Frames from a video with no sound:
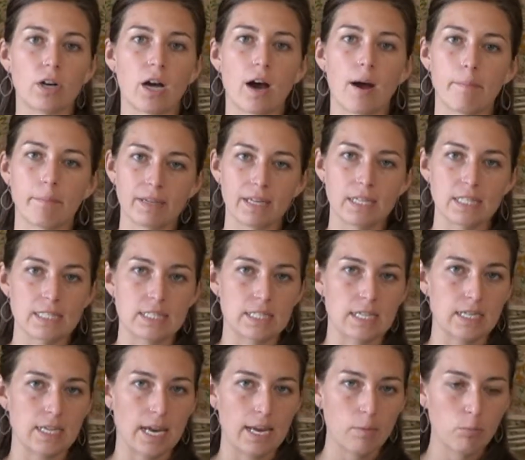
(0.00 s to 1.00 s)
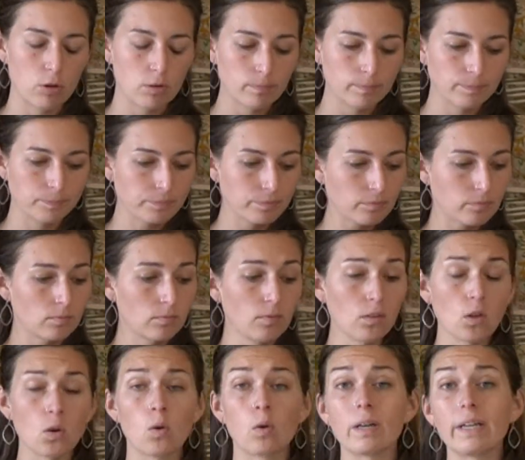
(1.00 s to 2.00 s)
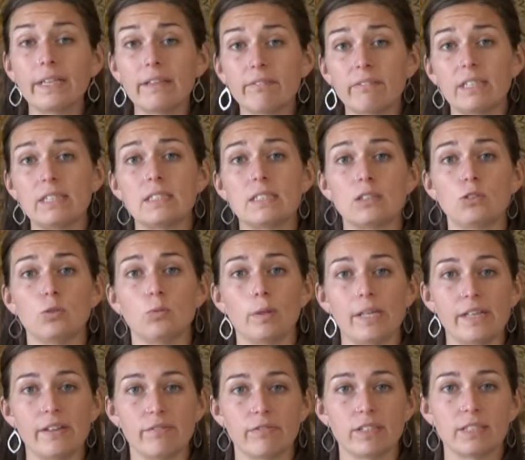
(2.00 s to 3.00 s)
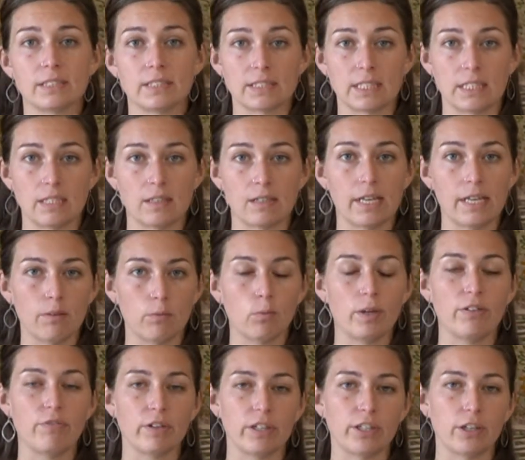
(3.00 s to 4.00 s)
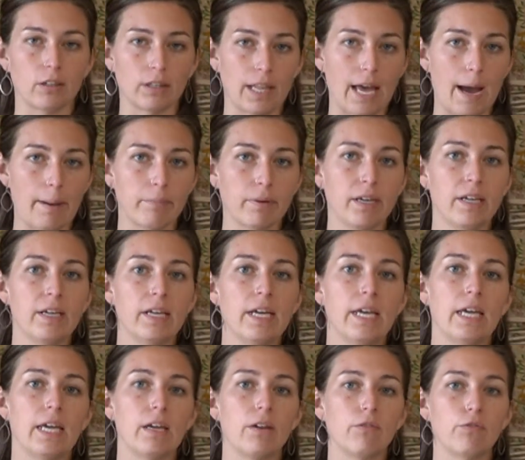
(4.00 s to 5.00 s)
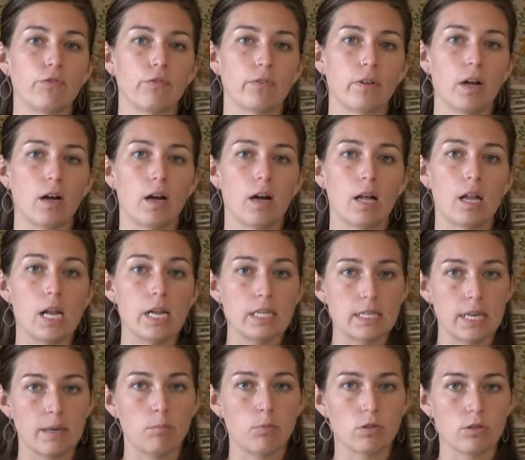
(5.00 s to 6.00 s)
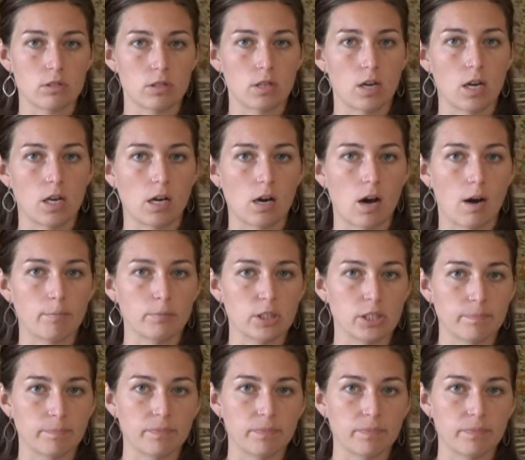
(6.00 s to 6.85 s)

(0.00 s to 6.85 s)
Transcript: up against a table, or even to weave in your lap if a table is not an option.